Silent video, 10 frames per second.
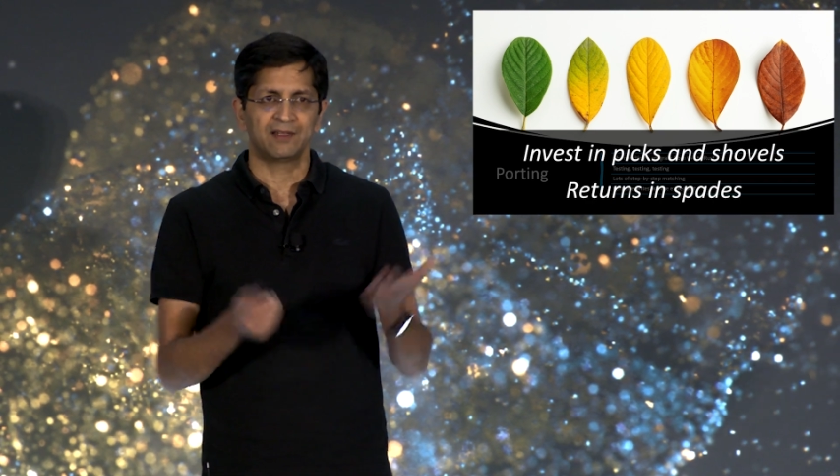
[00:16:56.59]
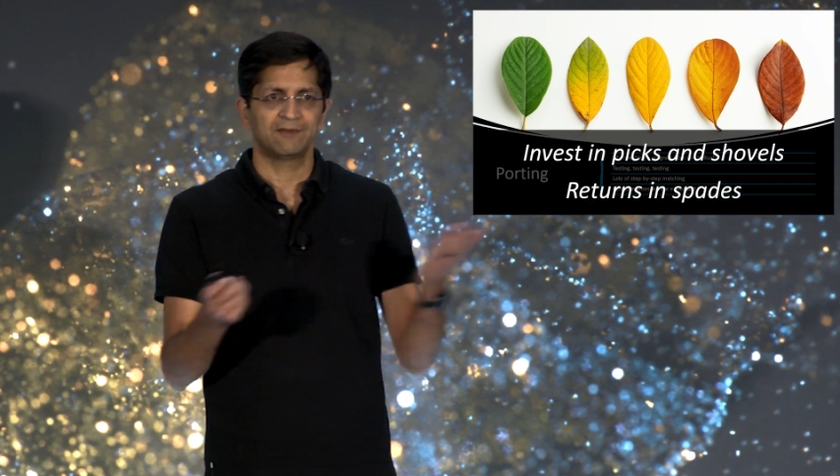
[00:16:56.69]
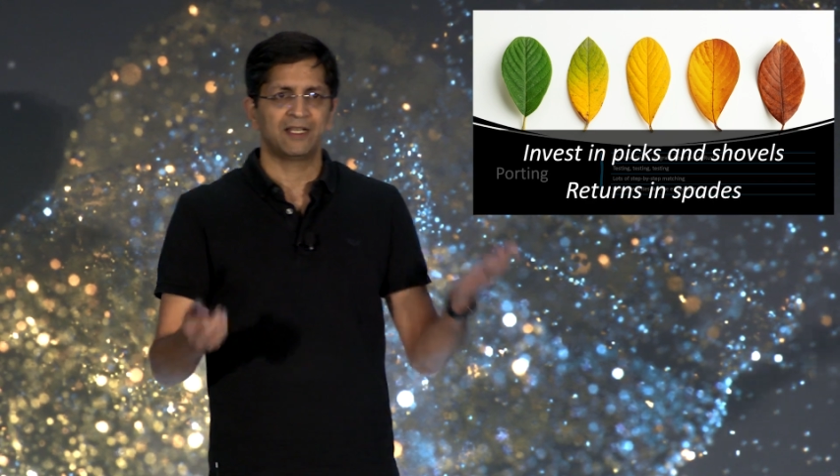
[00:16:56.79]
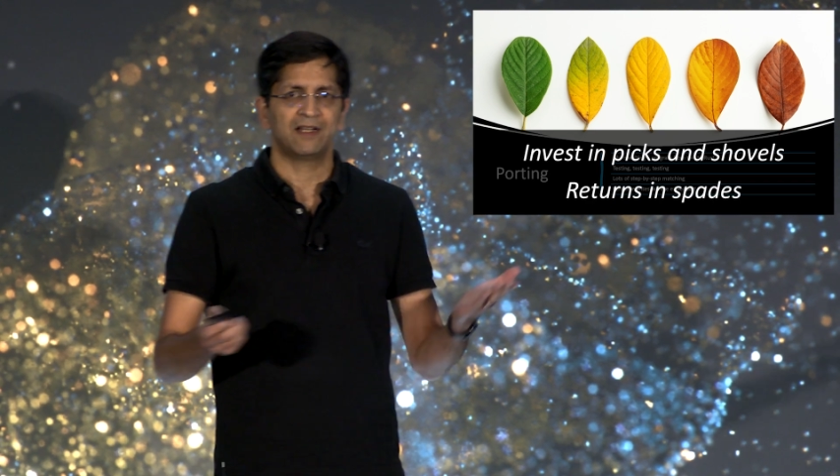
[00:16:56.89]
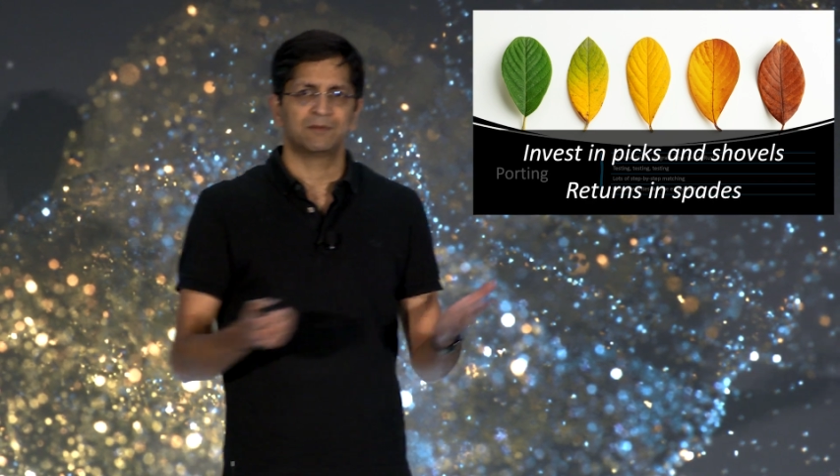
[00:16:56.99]
we
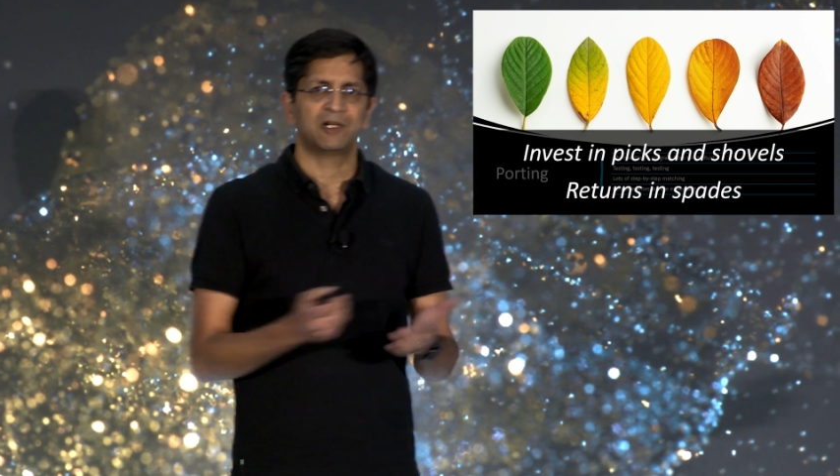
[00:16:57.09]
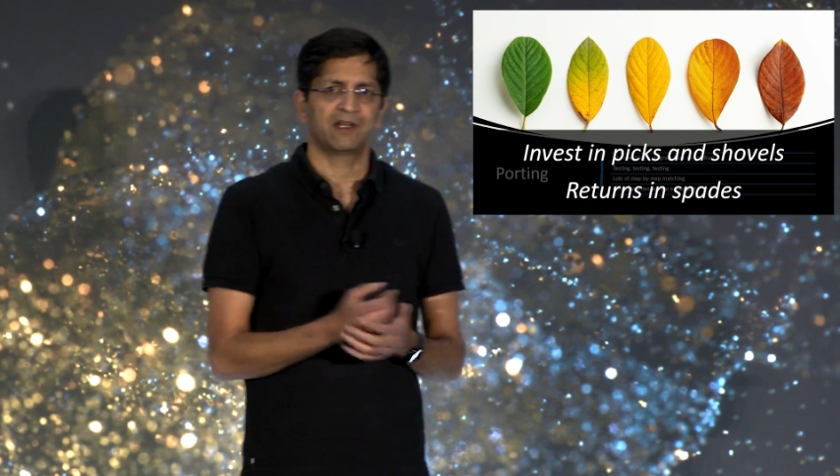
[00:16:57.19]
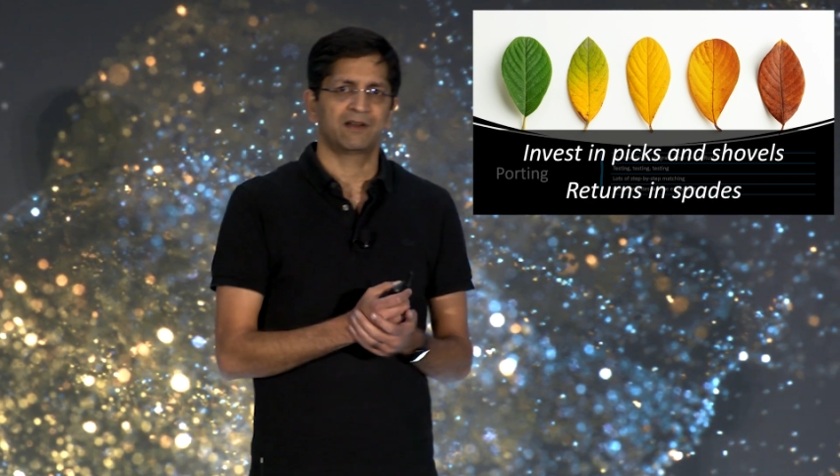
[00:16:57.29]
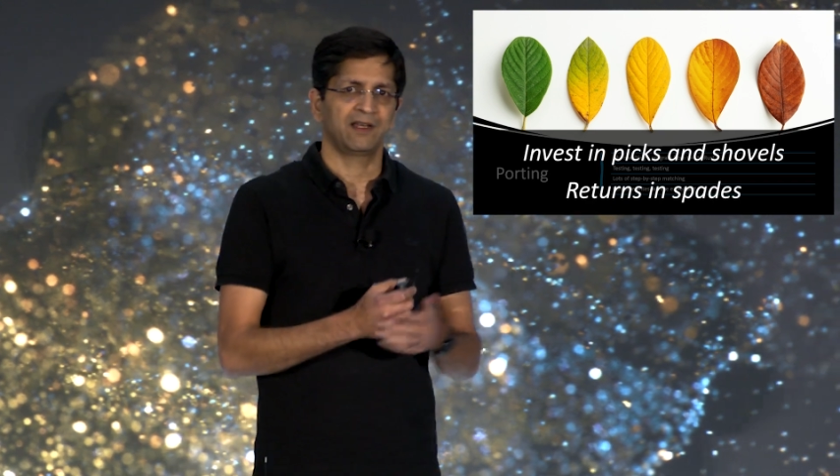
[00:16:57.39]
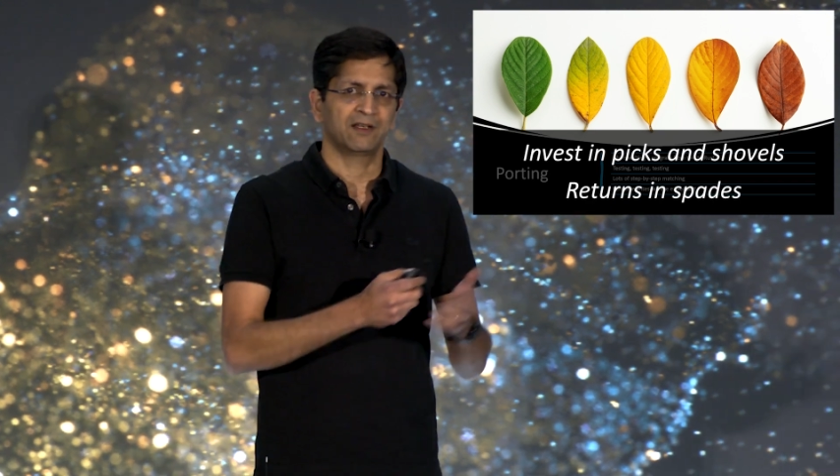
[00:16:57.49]
had a model
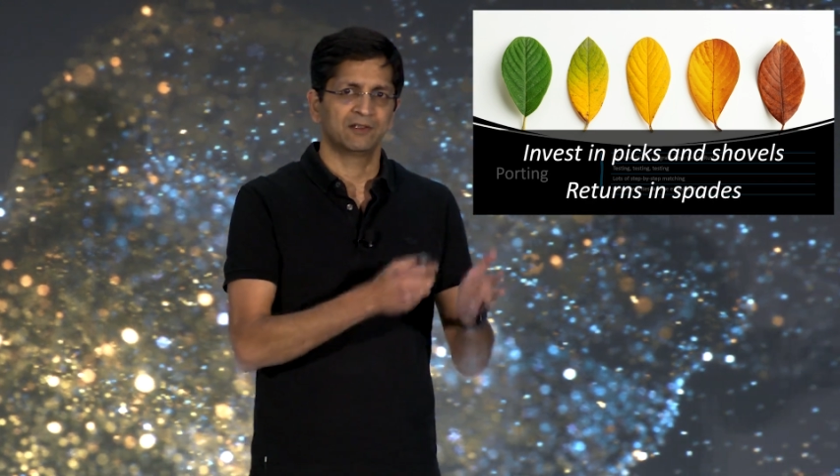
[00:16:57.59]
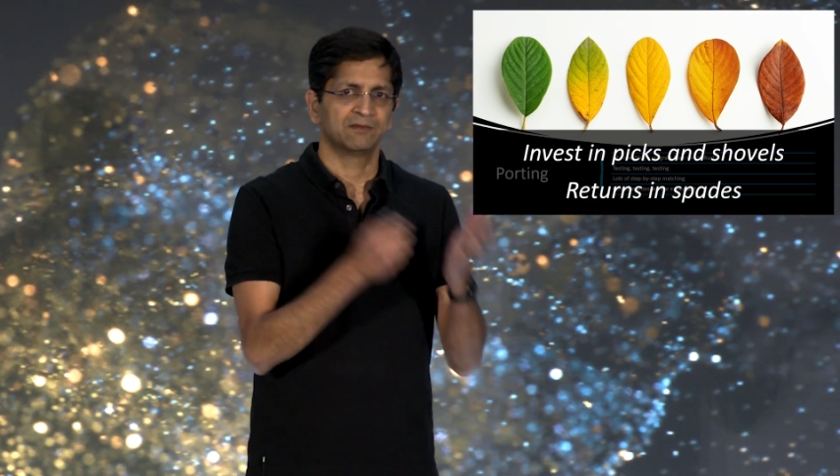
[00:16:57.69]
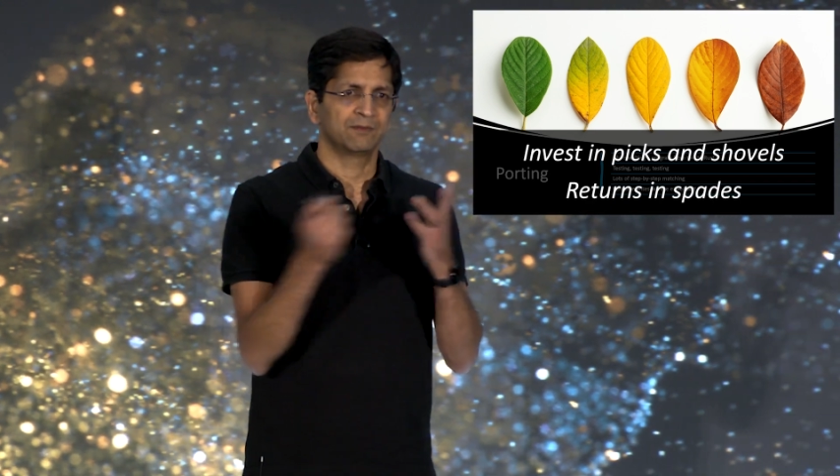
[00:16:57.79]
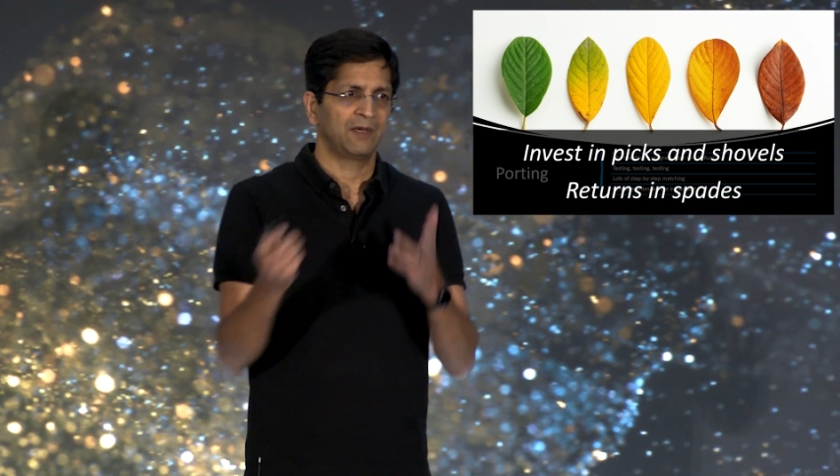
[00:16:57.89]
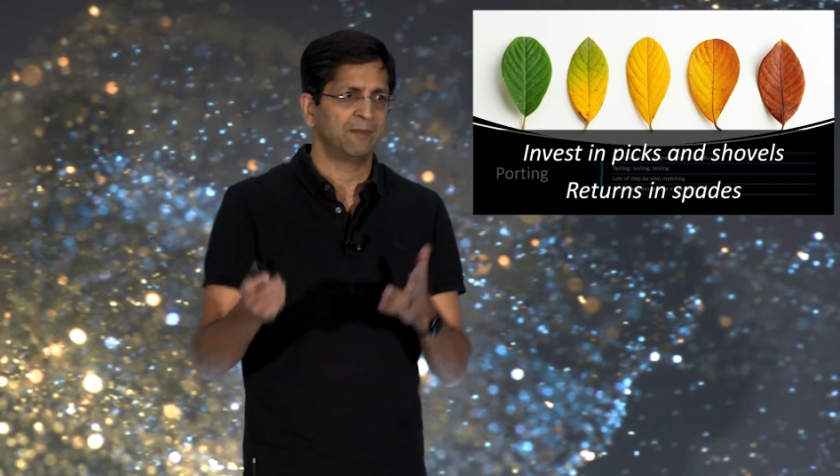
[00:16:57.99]
running on
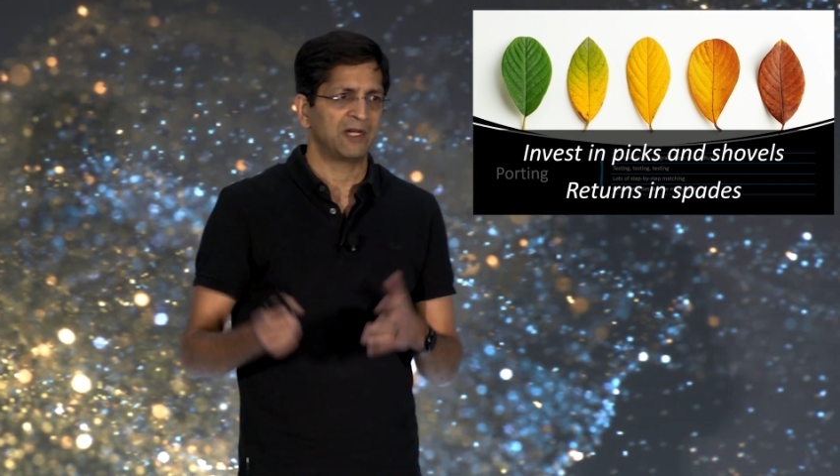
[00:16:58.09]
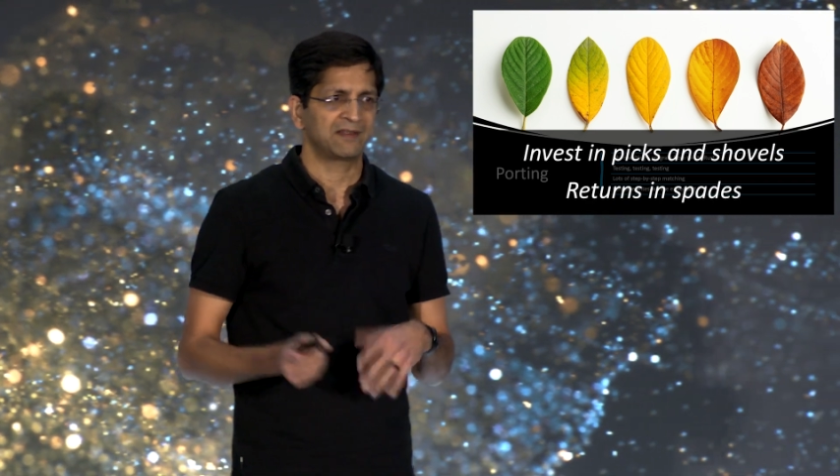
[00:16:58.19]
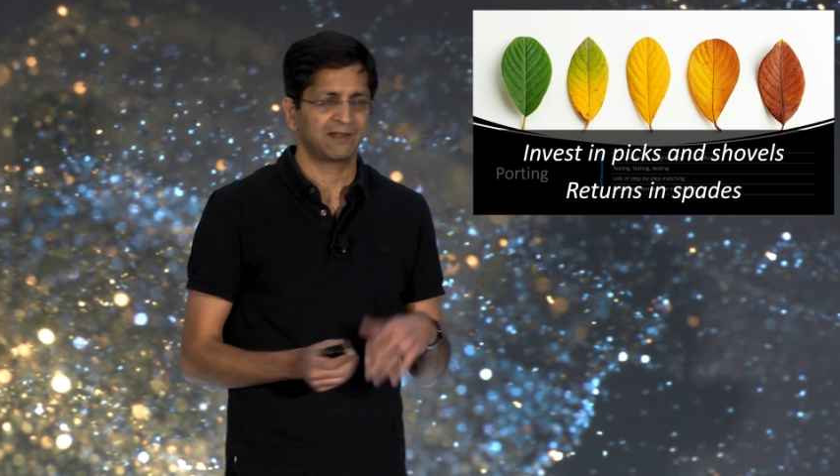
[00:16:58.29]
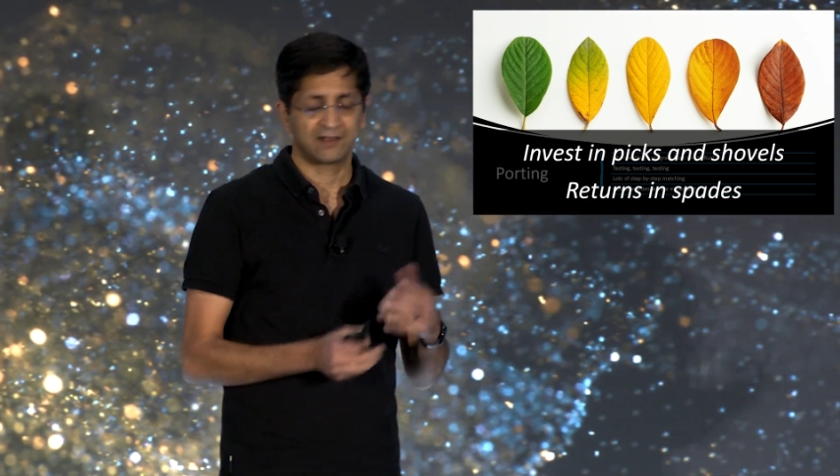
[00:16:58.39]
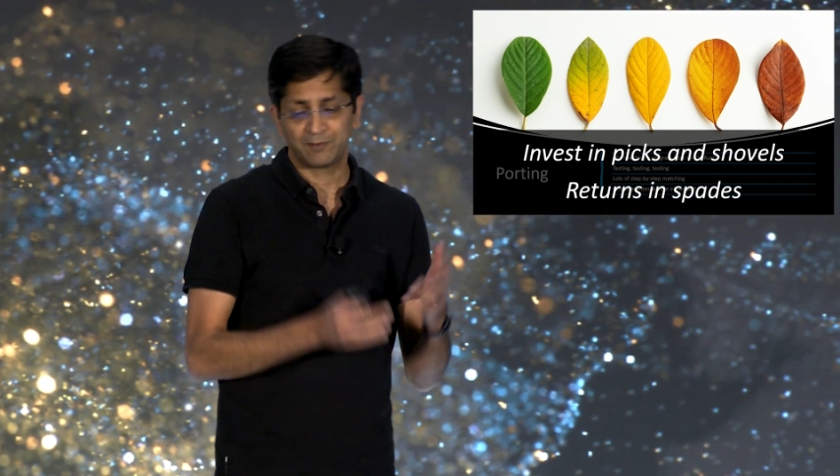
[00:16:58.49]
MI300.